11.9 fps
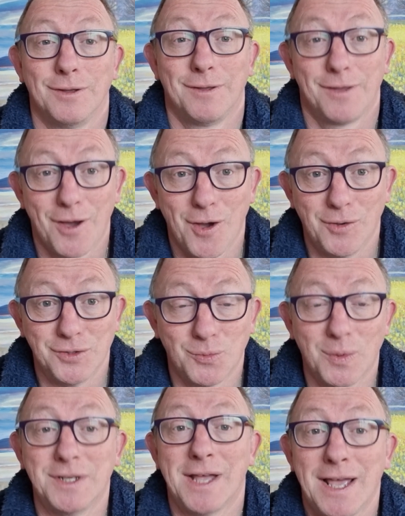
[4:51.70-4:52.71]
goes,
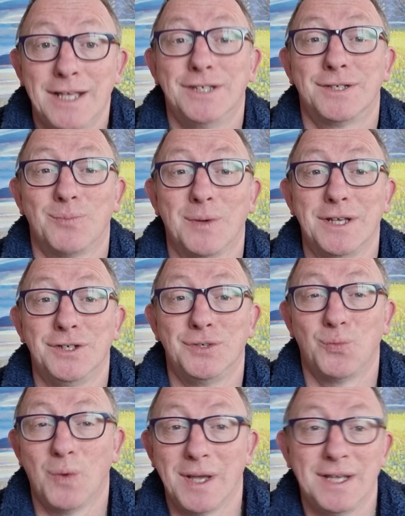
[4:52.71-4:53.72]
what
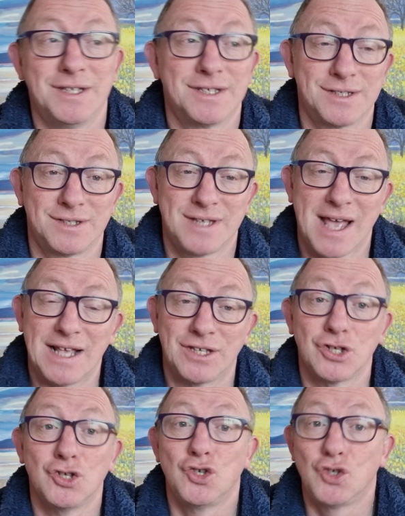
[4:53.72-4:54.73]
he
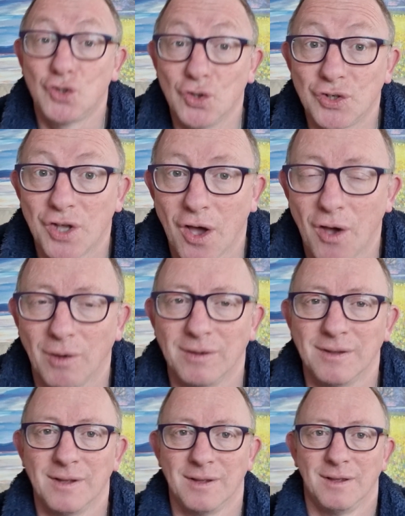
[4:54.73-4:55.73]
says should go.
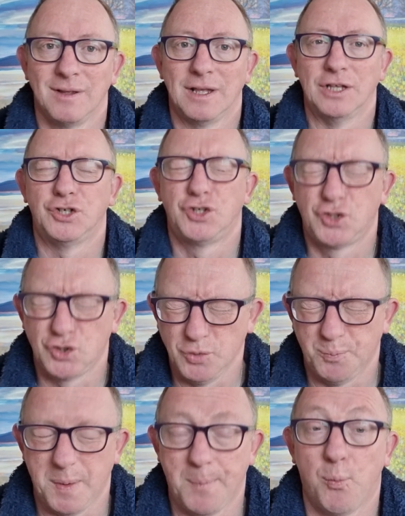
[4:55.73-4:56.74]
He
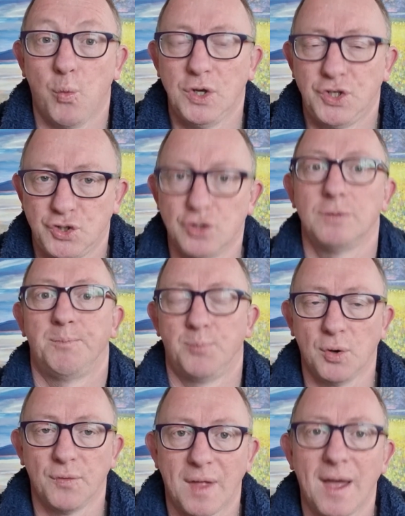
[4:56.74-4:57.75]
should be, we should
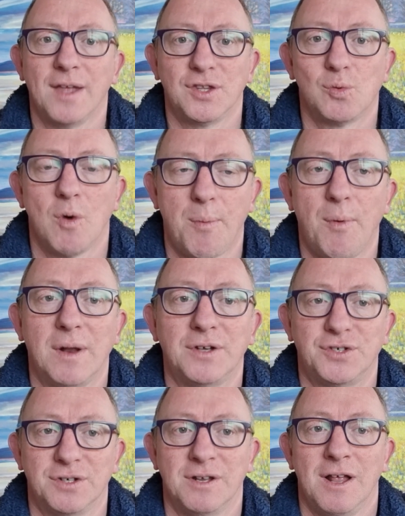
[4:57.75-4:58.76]
put that into
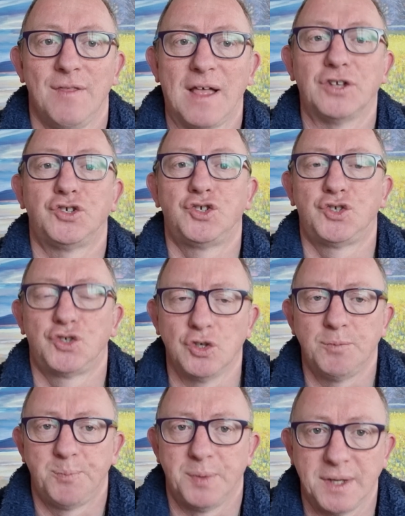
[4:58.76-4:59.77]
operation. That
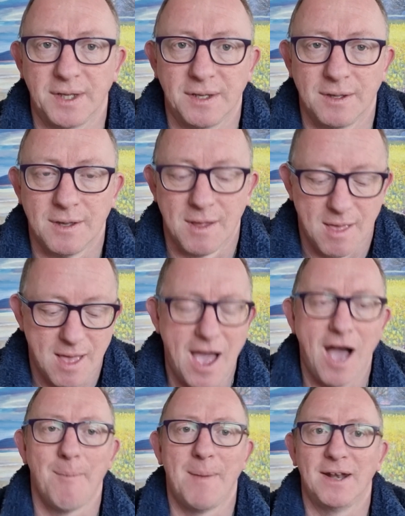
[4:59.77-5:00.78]
should be
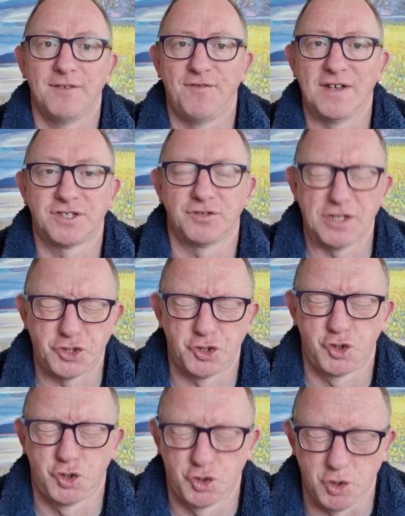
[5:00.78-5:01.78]
our manifesto. That
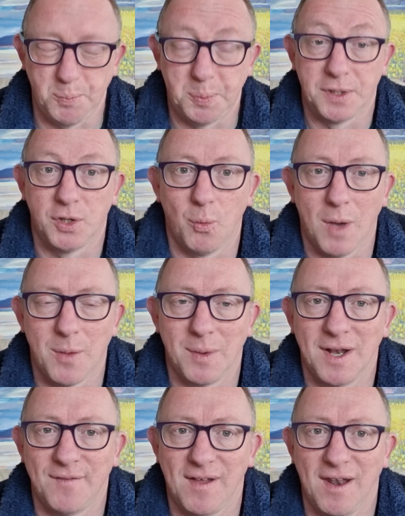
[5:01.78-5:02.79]
should be the way we
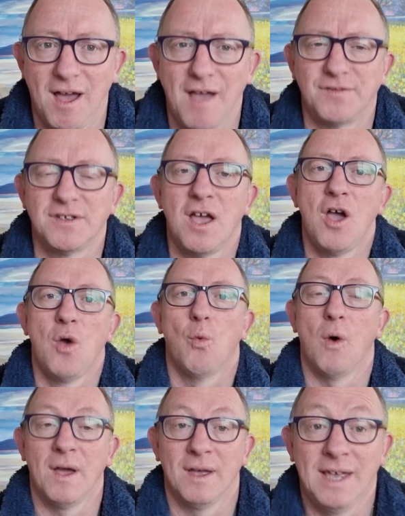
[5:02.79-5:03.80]
live our lives.
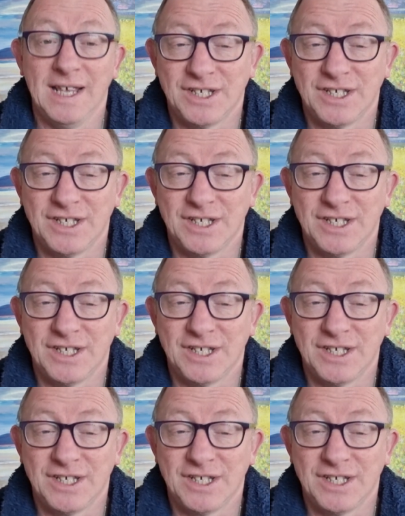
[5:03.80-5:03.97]
What he